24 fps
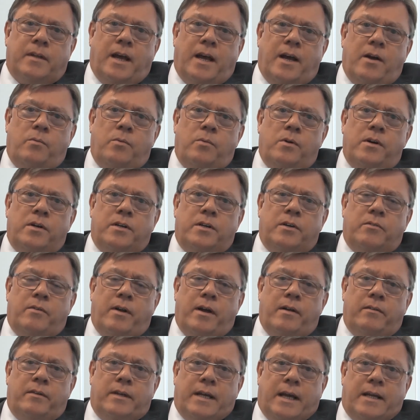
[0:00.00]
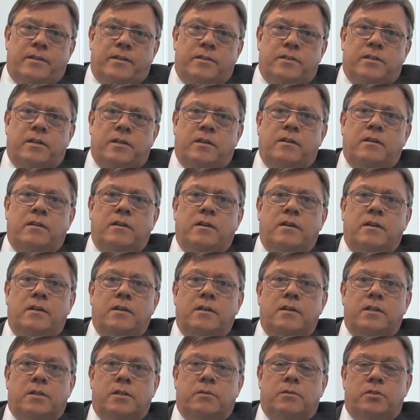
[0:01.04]
our work around cancer
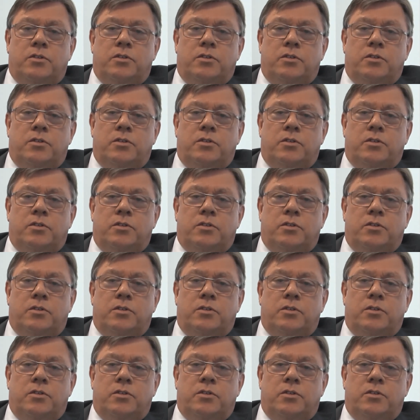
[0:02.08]
to